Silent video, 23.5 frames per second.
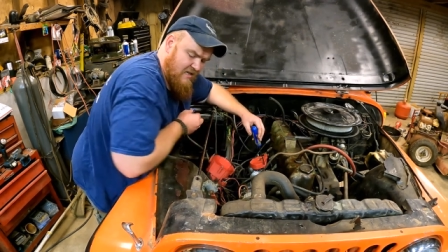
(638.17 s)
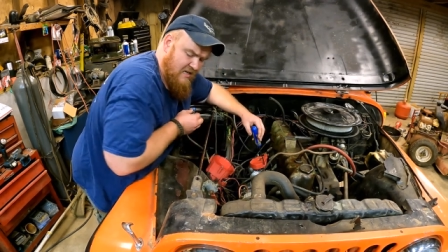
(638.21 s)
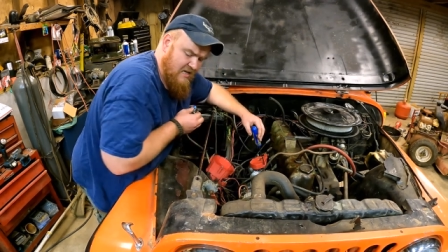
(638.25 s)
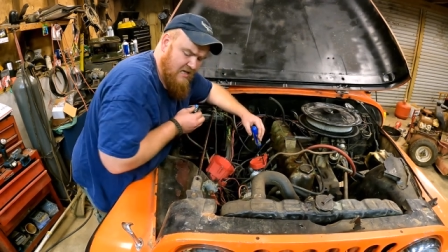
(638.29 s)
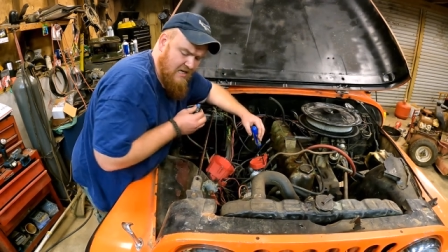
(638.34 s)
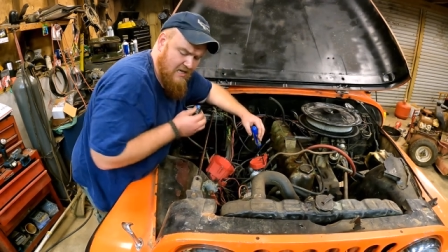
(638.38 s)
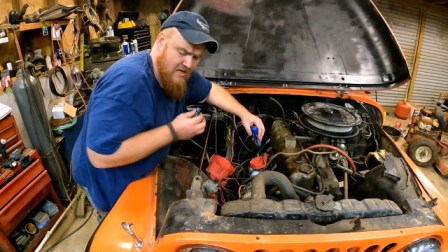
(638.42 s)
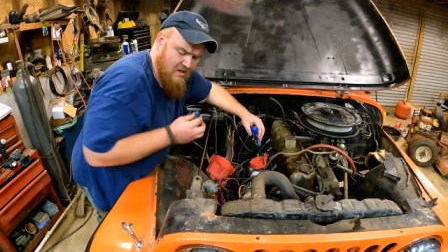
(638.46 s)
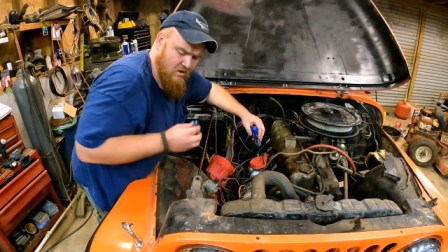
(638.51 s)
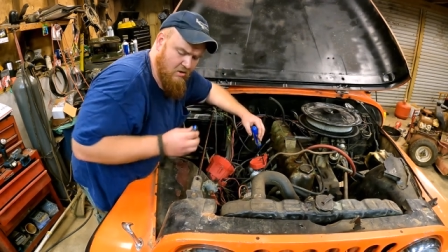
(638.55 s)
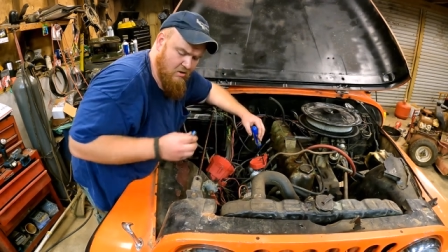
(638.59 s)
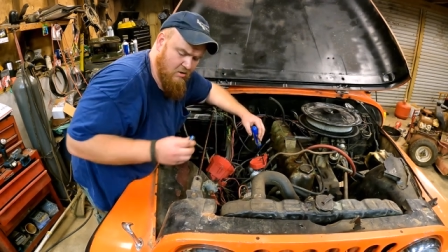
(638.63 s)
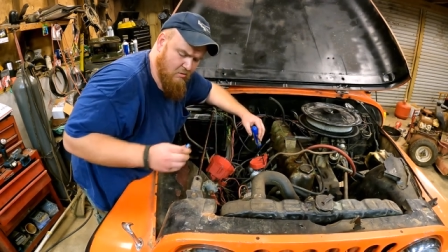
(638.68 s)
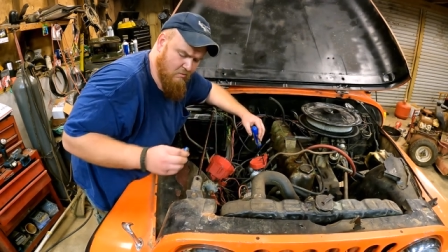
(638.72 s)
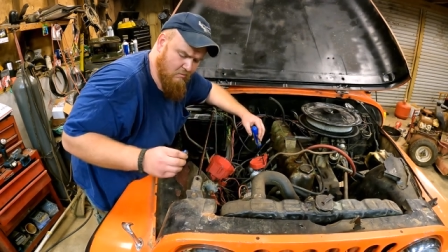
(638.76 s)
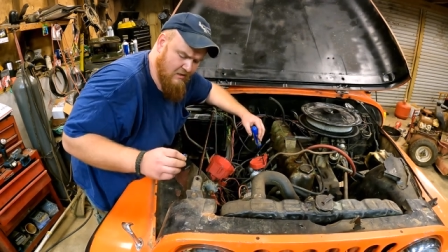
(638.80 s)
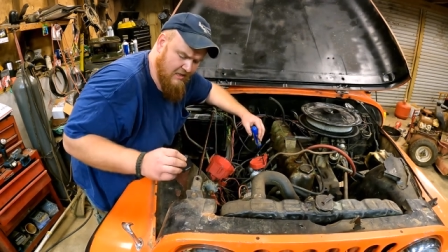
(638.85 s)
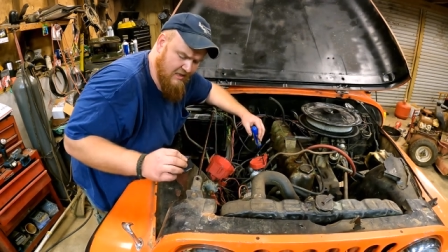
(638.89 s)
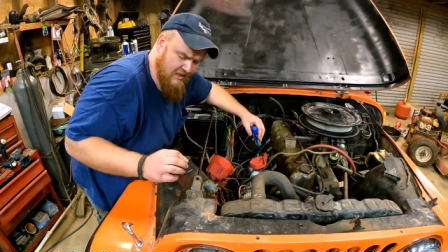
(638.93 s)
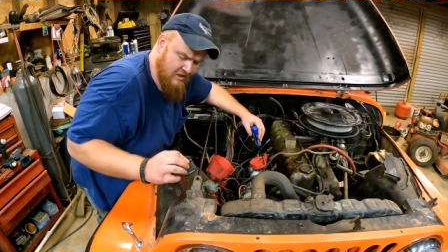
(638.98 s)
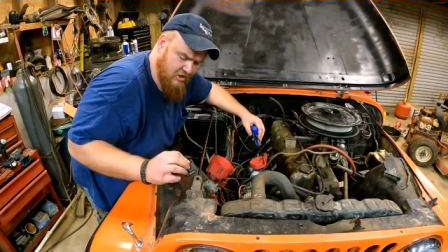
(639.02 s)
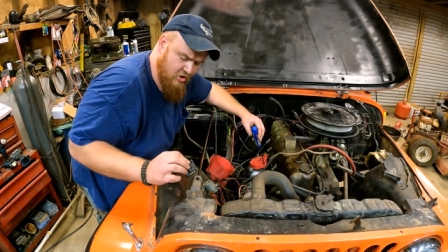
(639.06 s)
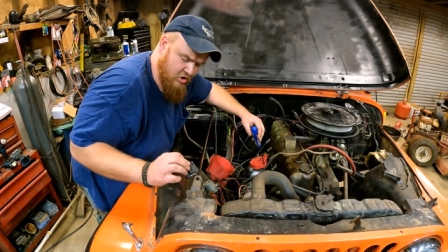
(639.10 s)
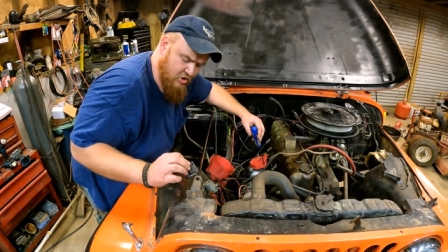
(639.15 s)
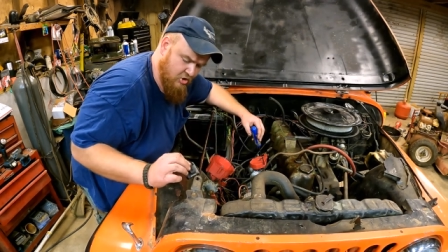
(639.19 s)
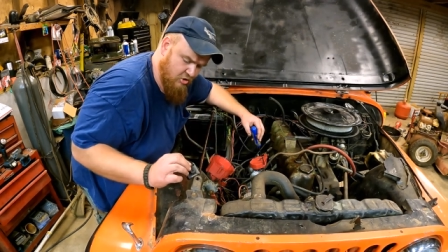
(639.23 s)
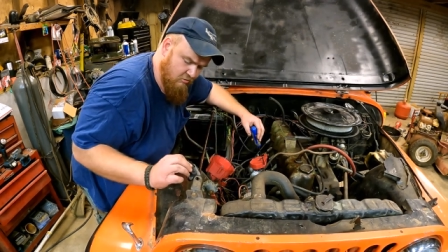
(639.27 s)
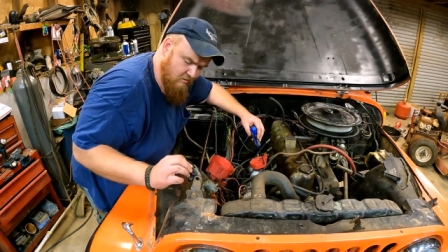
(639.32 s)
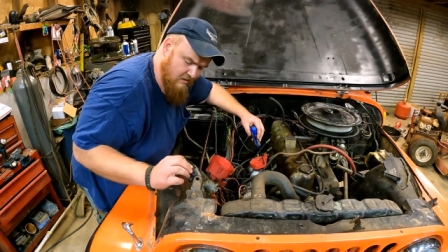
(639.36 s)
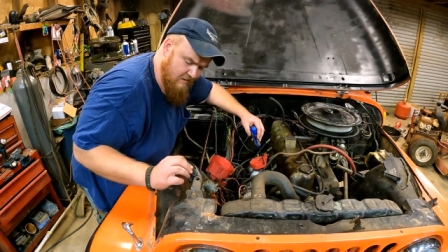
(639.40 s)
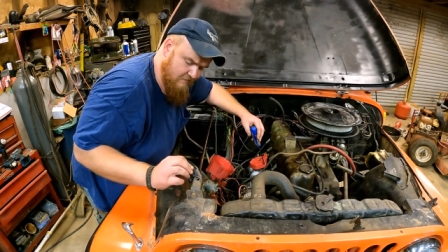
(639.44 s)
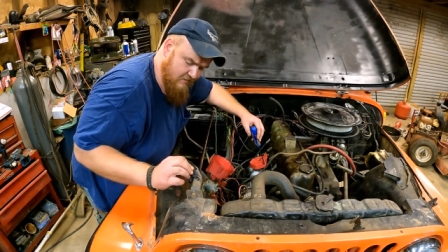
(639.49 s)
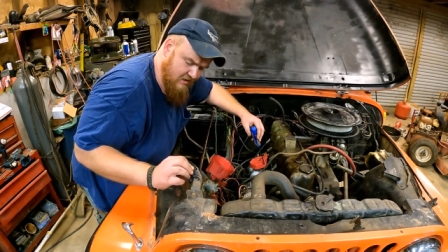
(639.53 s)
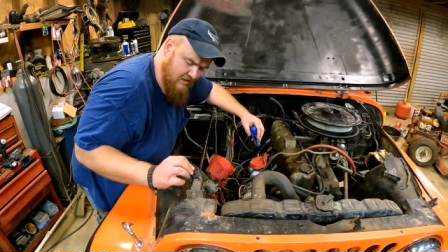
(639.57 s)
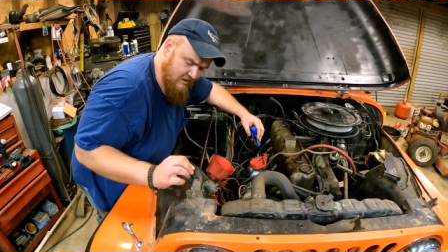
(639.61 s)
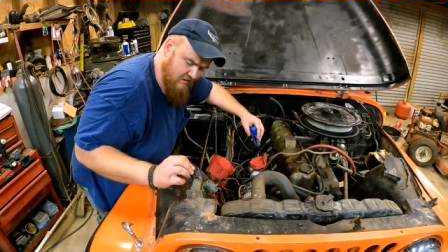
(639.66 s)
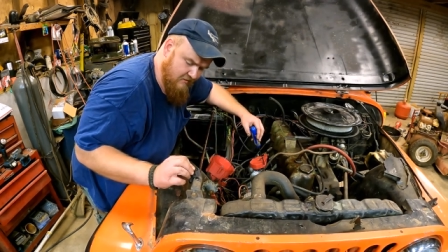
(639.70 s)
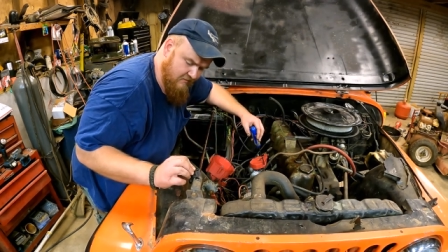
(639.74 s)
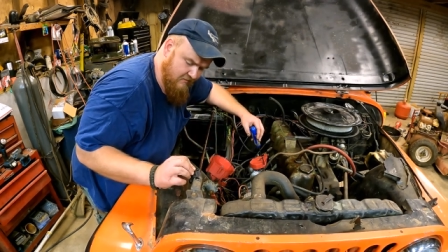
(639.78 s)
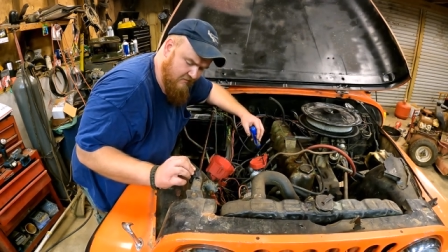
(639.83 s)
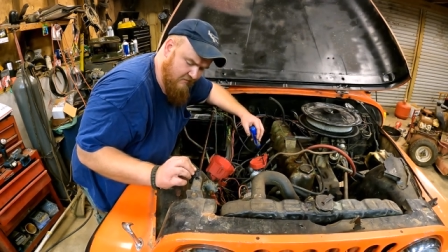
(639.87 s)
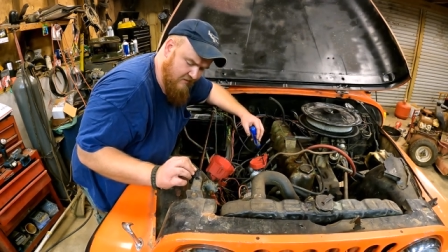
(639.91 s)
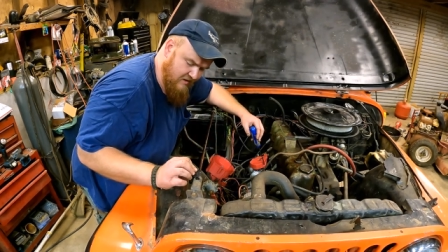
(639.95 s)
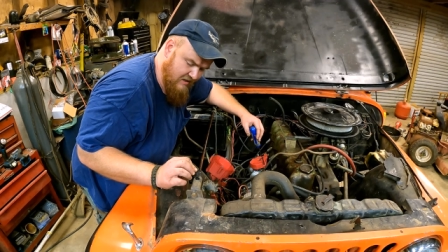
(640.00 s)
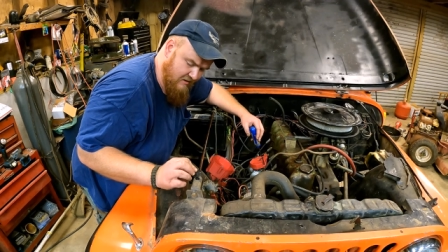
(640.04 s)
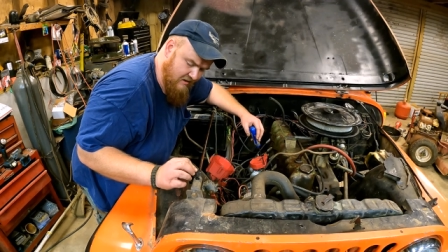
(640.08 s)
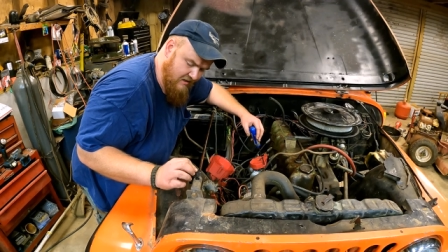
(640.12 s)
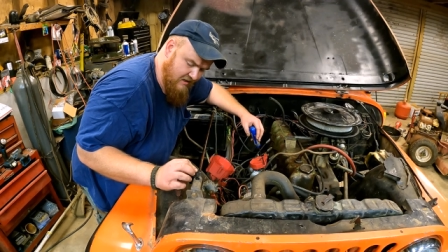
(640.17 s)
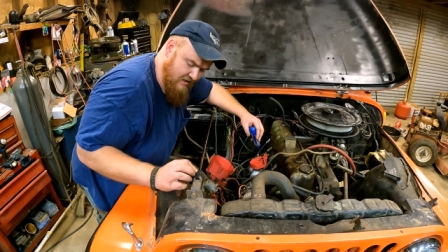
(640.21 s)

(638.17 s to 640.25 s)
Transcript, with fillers: had already stripped it very